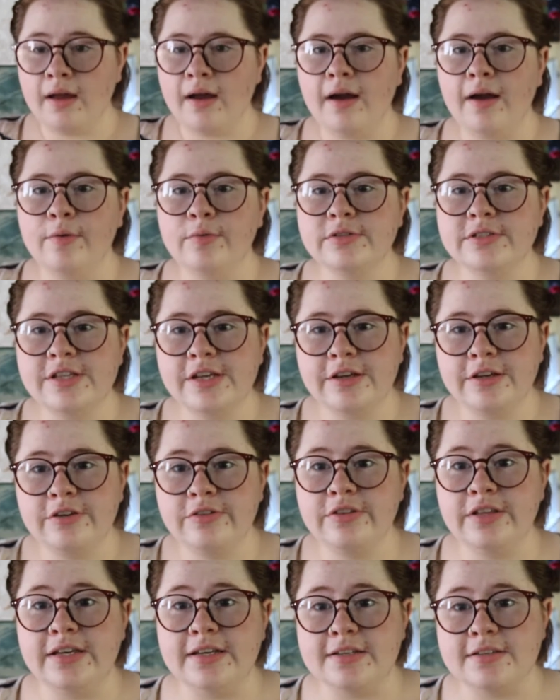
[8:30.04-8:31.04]
I will tell
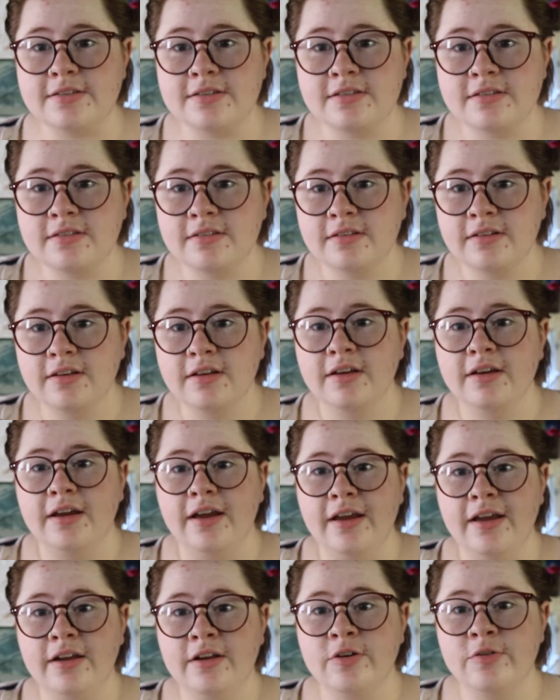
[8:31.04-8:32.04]
you this,
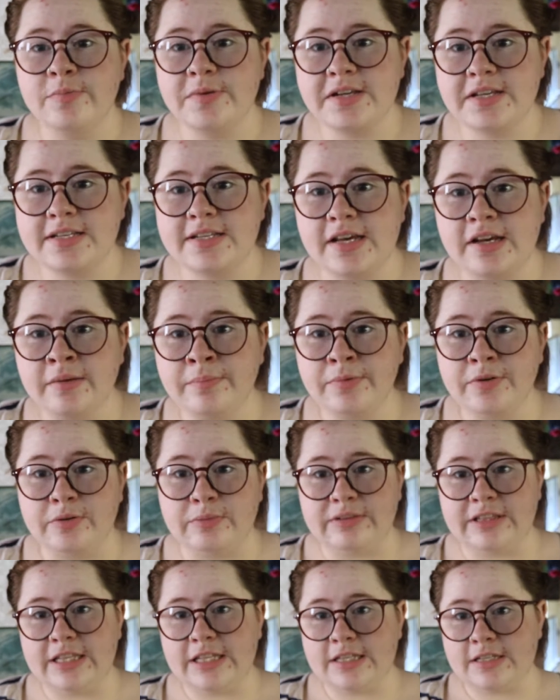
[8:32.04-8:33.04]
ain't nobody tampered
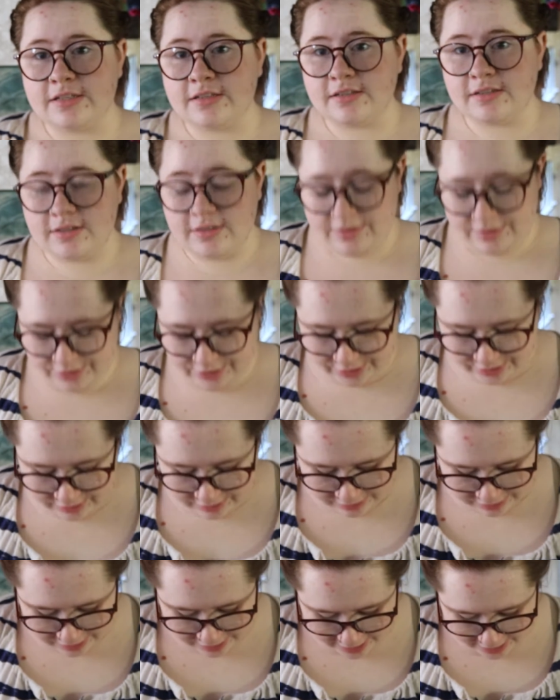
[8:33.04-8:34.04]
with this. It's
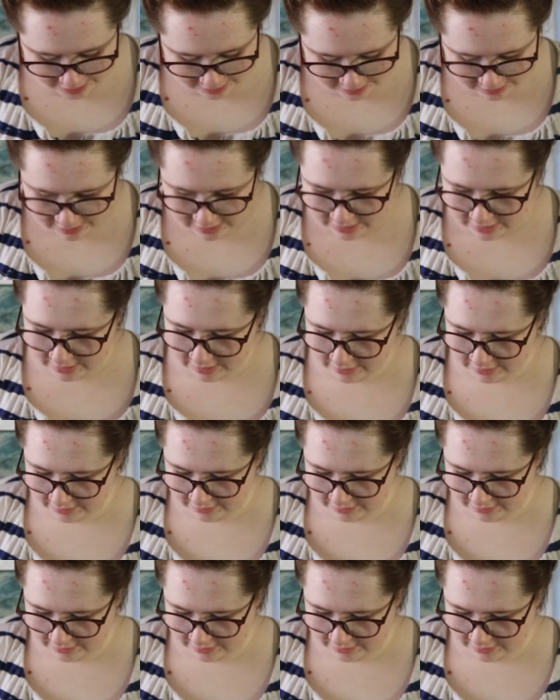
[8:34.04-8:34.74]
Jesus Christ.